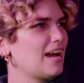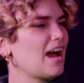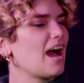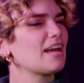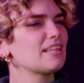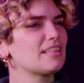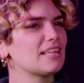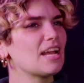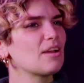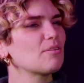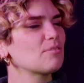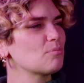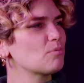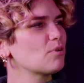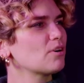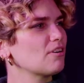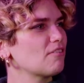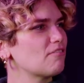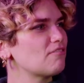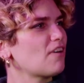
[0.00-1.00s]
I think I was more
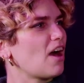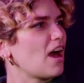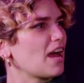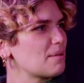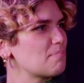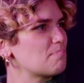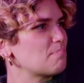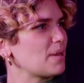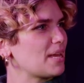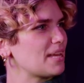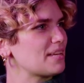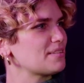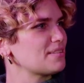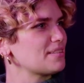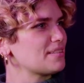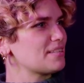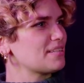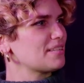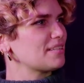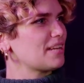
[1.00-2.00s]
a
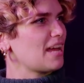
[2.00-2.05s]
vibe-based,